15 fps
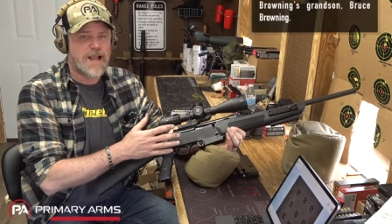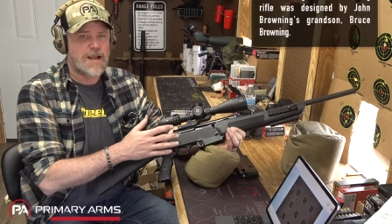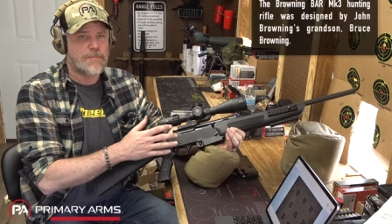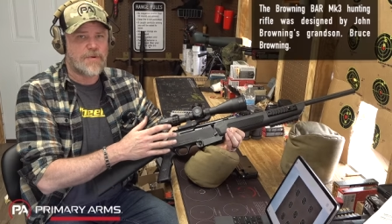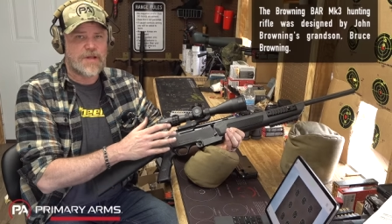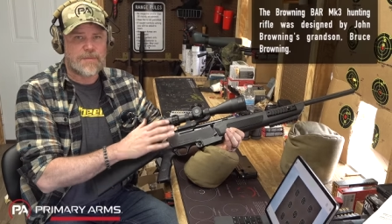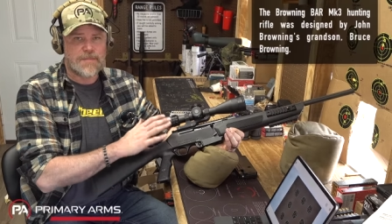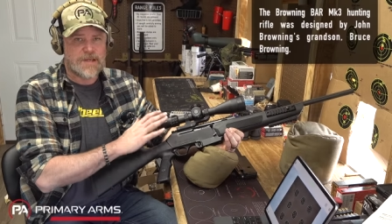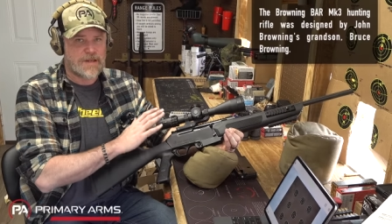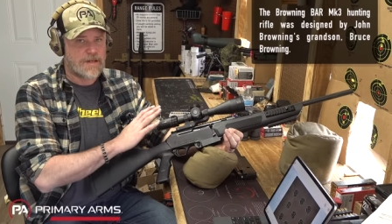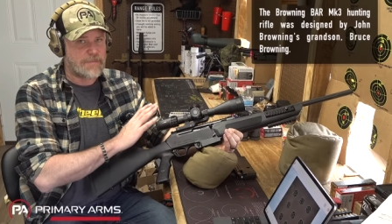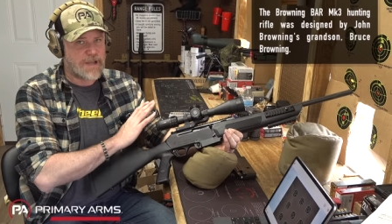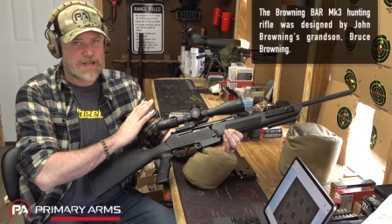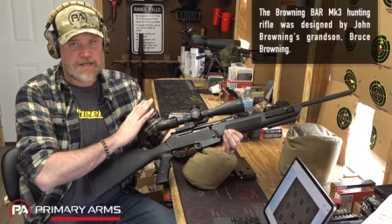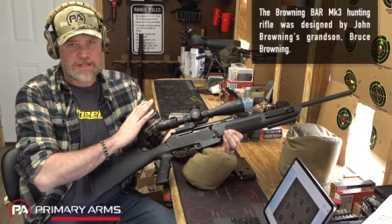operating
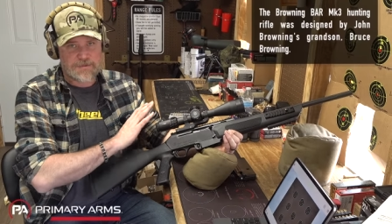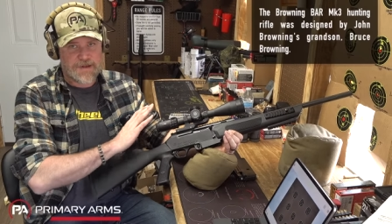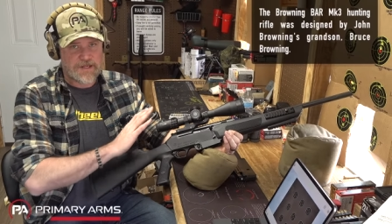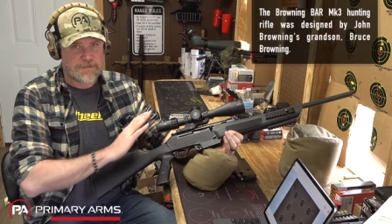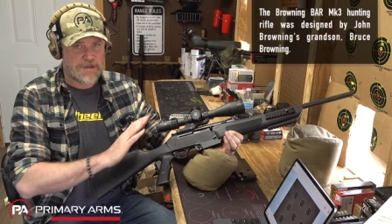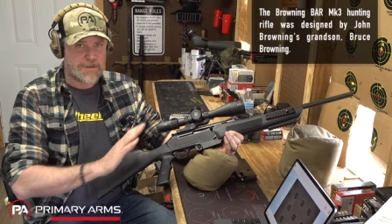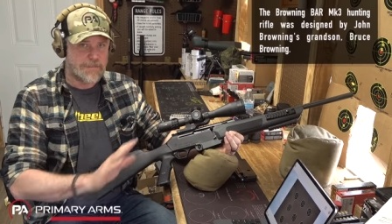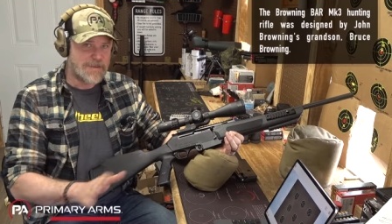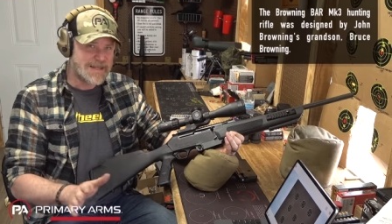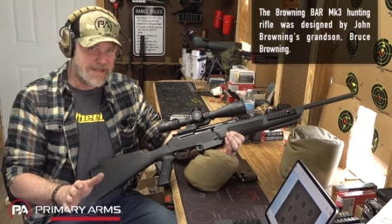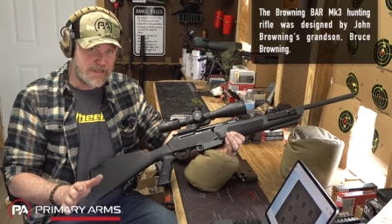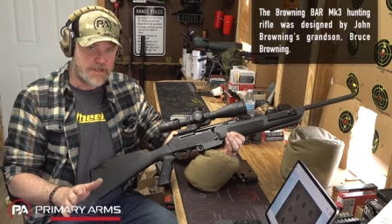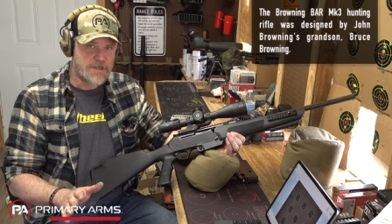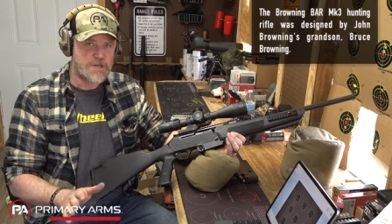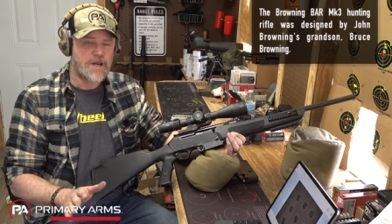mechanism has been
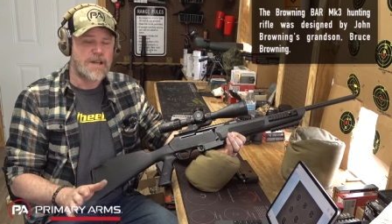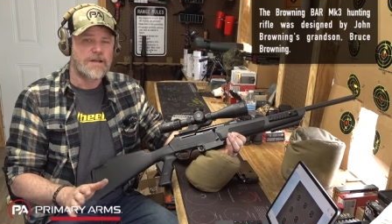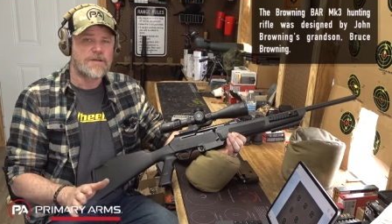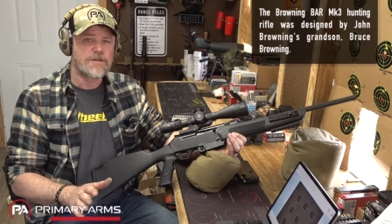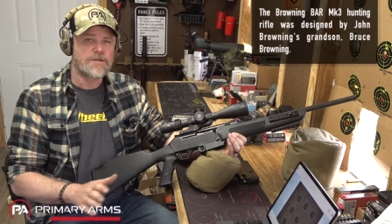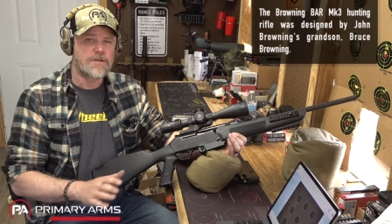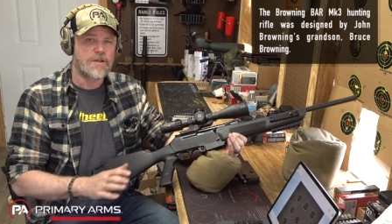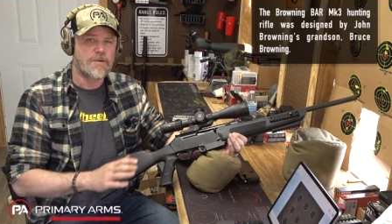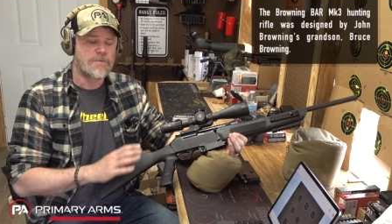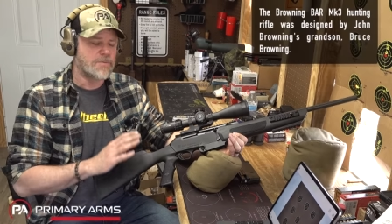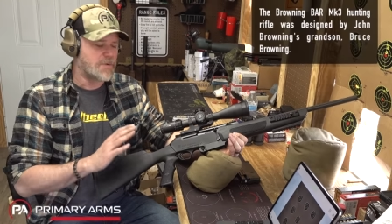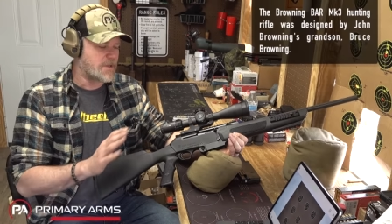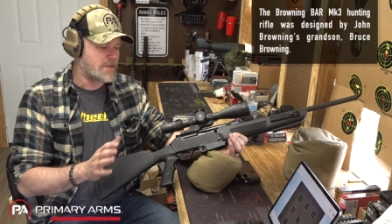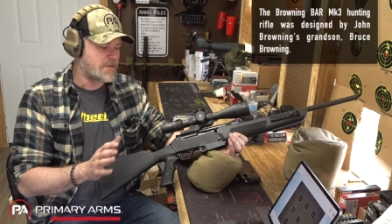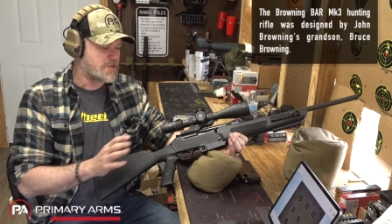completely changed. So
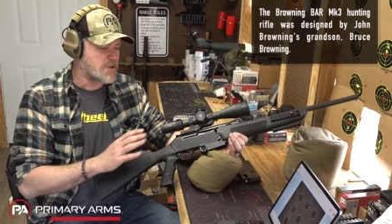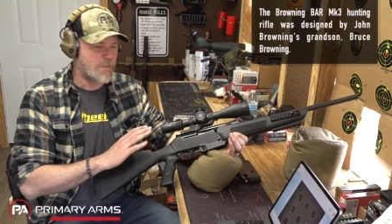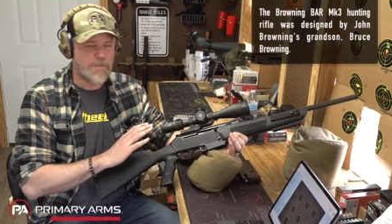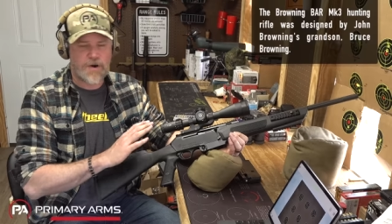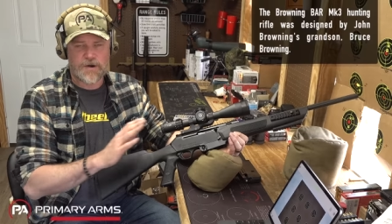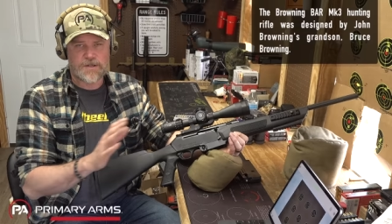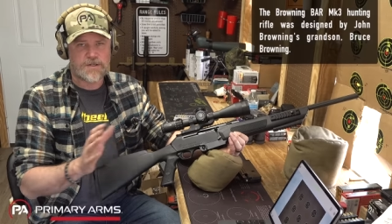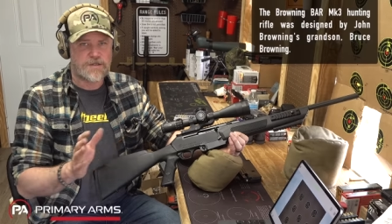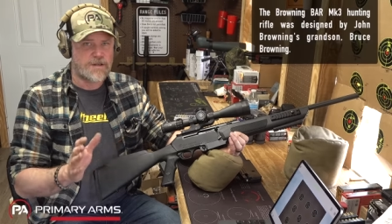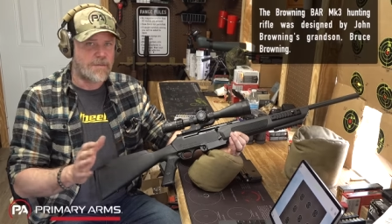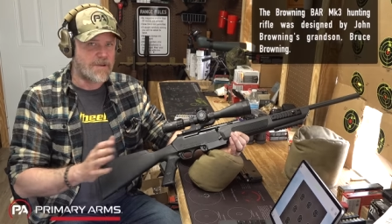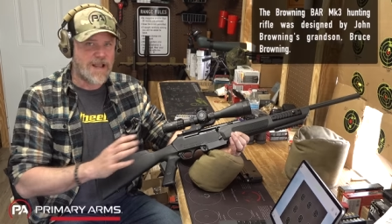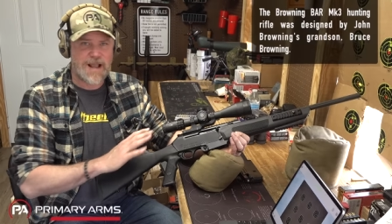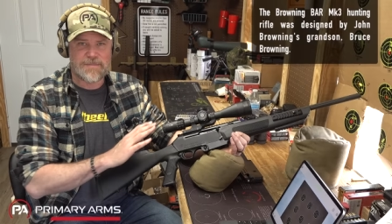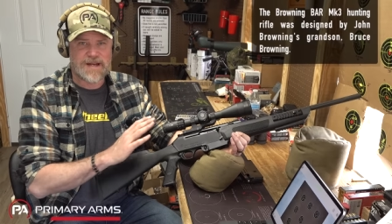really there's no parts
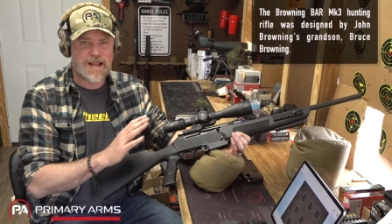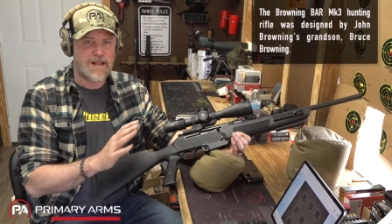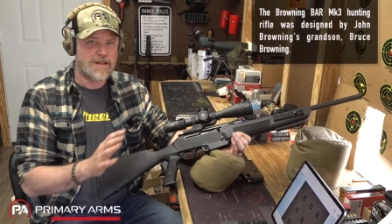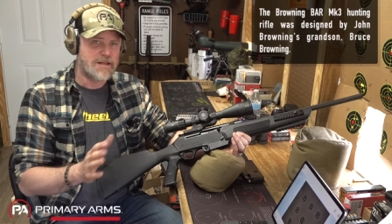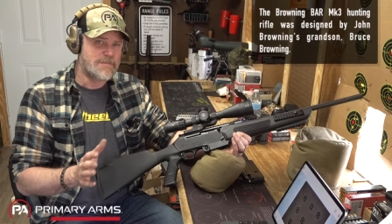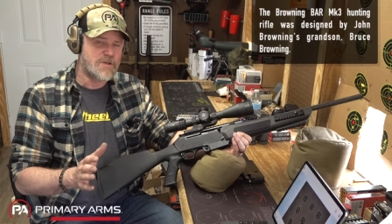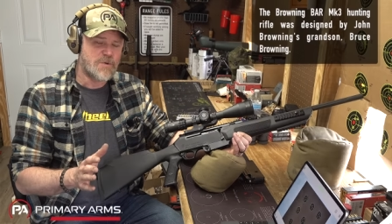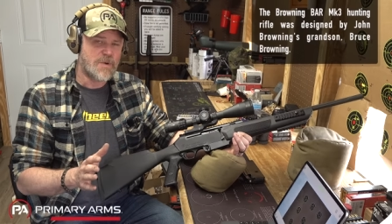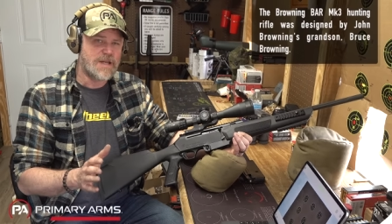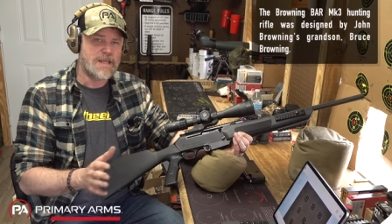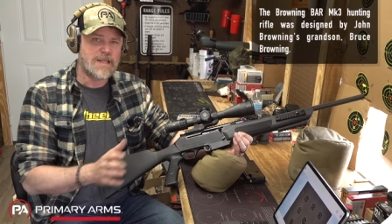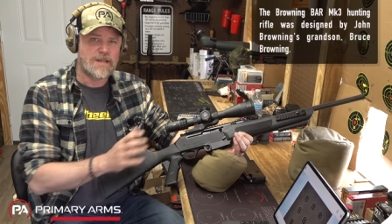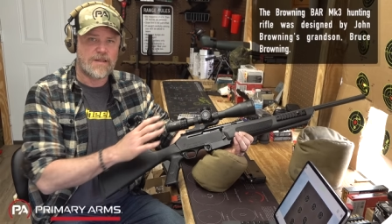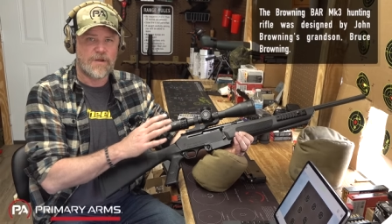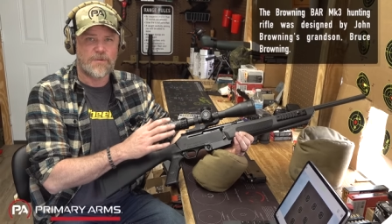commonality between
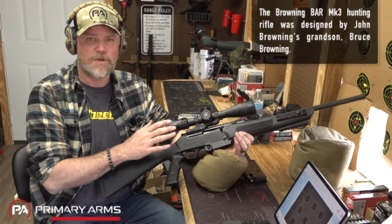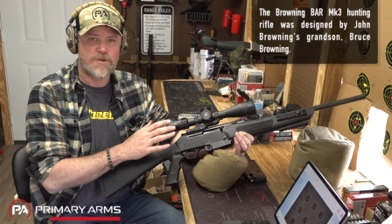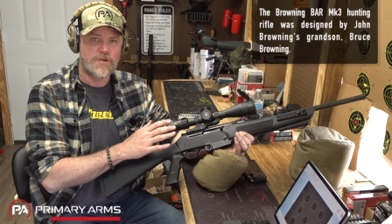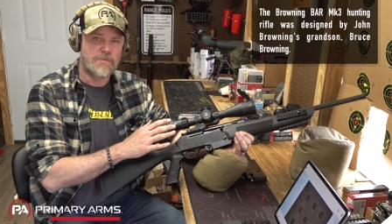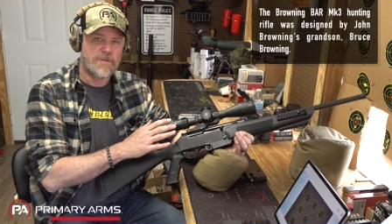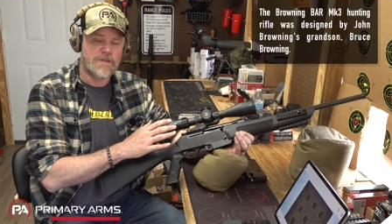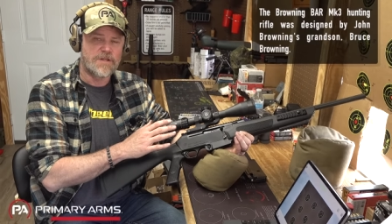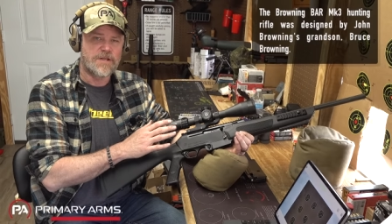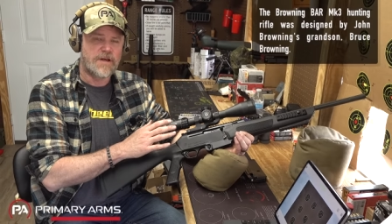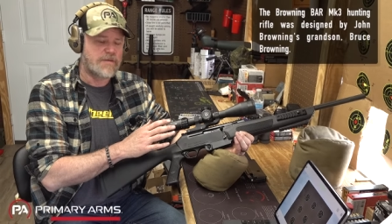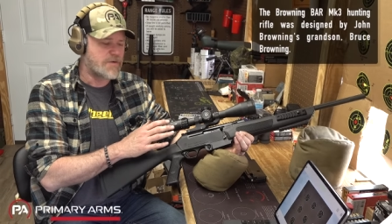it and the original military